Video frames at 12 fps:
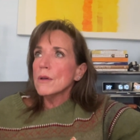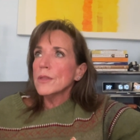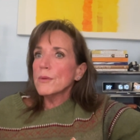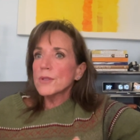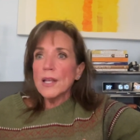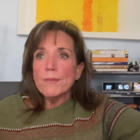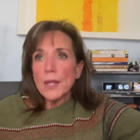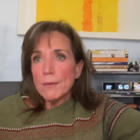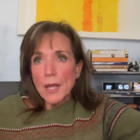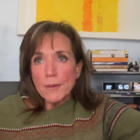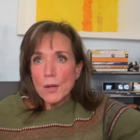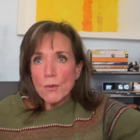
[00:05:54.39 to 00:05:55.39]
there was something
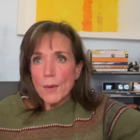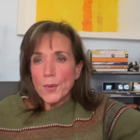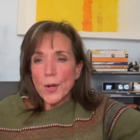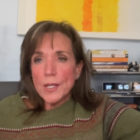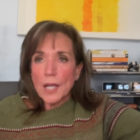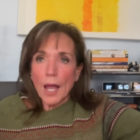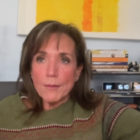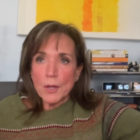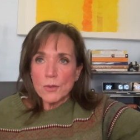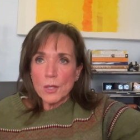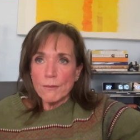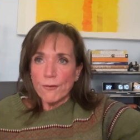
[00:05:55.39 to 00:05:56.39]
maybe at one point in time there
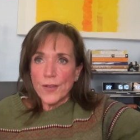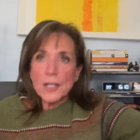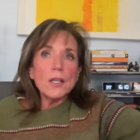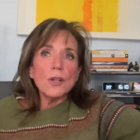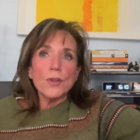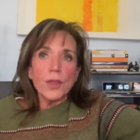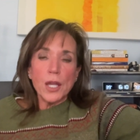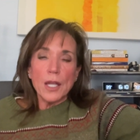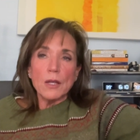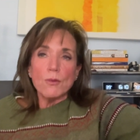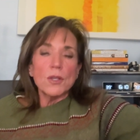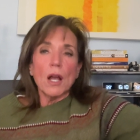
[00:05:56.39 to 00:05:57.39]
was a physical thing
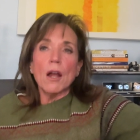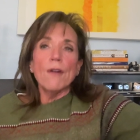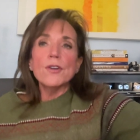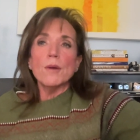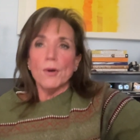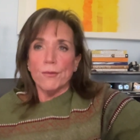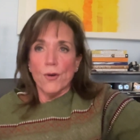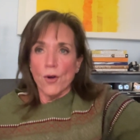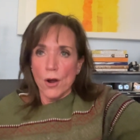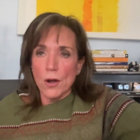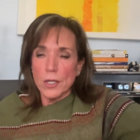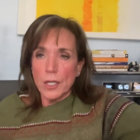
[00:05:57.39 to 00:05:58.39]
that was uncomfortable for
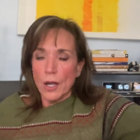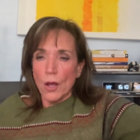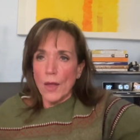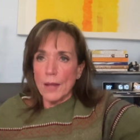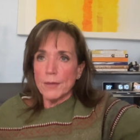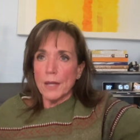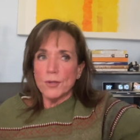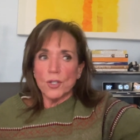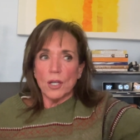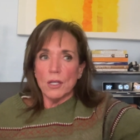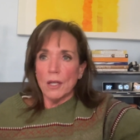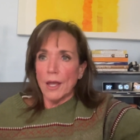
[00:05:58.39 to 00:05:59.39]
her you know like maybe
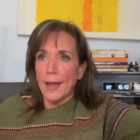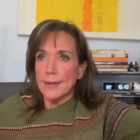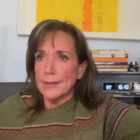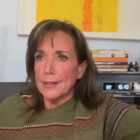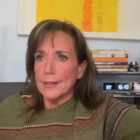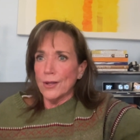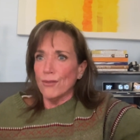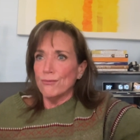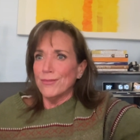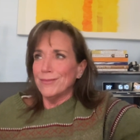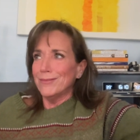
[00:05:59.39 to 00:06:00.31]
she had you know